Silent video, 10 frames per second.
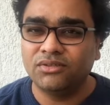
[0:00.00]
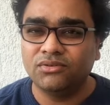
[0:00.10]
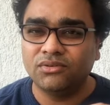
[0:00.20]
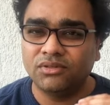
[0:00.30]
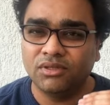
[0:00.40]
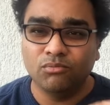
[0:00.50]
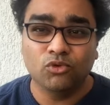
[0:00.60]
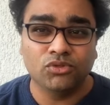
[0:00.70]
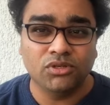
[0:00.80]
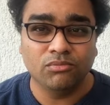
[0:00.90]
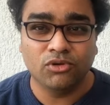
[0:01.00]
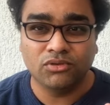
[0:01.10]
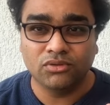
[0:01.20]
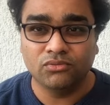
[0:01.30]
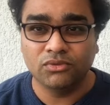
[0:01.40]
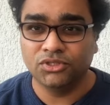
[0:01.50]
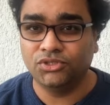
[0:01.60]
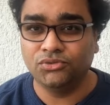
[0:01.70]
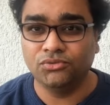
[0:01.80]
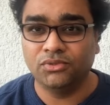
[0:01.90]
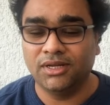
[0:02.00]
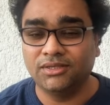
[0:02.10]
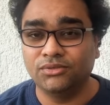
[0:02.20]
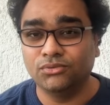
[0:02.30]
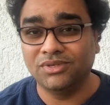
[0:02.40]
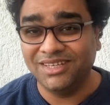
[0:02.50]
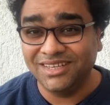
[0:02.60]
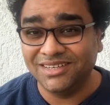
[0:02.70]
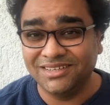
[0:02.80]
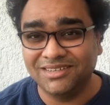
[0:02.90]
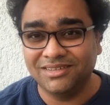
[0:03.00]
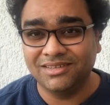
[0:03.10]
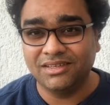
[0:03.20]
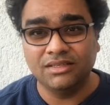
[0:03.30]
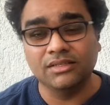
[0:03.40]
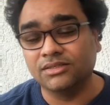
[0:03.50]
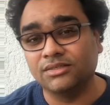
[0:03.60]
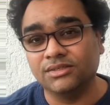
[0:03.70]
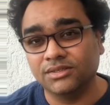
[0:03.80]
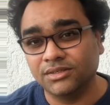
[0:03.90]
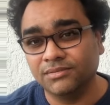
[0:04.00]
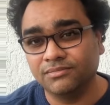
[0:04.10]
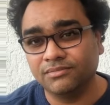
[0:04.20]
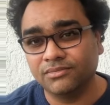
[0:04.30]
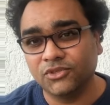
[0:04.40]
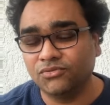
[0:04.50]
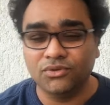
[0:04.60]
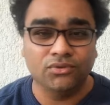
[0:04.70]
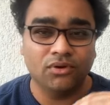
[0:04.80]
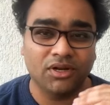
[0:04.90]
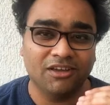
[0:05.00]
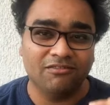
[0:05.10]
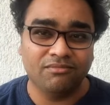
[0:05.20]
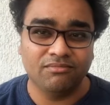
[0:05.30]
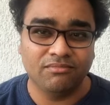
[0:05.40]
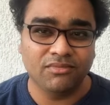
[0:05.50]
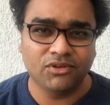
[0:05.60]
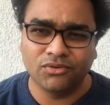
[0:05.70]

is the most important virtue that you need it in this journey. If you do not have good